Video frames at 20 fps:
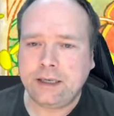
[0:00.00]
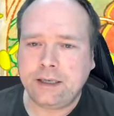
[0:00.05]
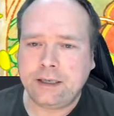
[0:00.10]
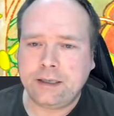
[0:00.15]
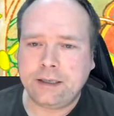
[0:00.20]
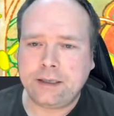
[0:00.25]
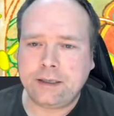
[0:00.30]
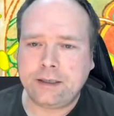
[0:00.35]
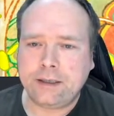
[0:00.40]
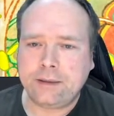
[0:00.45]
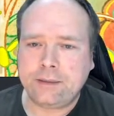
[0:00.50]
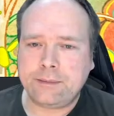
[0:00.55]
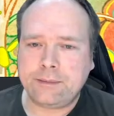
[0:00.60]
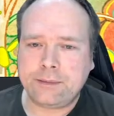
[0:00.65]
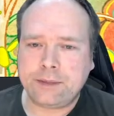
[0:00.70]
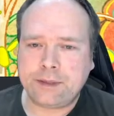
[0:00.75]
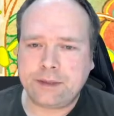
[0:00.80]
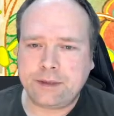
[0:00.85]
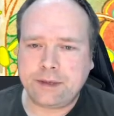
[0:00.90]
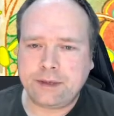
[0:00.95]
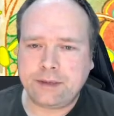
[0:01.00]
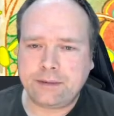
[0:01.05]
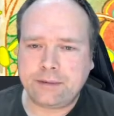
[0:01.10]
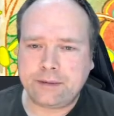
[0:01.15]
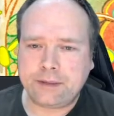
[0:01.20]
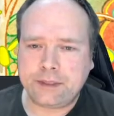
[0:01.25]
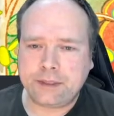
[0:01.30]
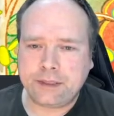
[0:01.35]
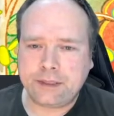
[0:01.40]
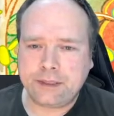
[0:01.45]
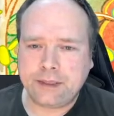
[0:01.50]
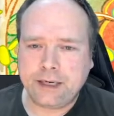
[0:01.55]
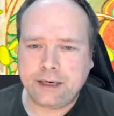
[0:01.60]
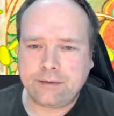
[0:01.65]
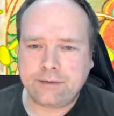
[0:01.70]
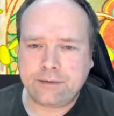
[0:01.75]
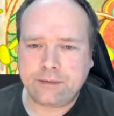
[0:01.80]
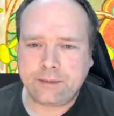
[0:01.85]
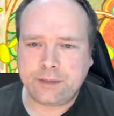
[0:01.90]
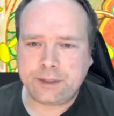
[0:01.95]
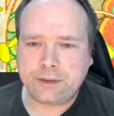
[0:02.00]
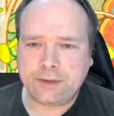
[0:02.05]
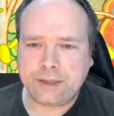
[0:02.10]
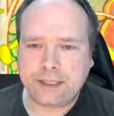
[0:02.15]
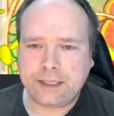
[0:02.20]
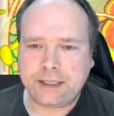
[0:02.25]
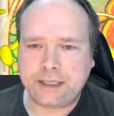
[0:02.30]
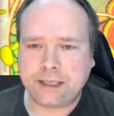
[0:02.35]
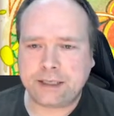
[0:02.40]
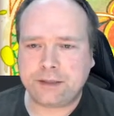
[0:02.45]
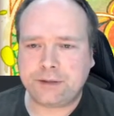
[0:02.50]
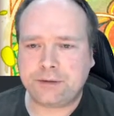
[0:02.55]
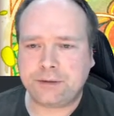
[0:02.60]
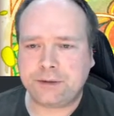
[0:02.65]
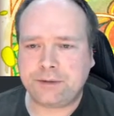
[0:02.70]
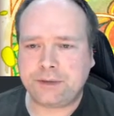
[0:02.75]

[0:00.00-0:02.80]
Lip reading: So then there was, from the 22nd to the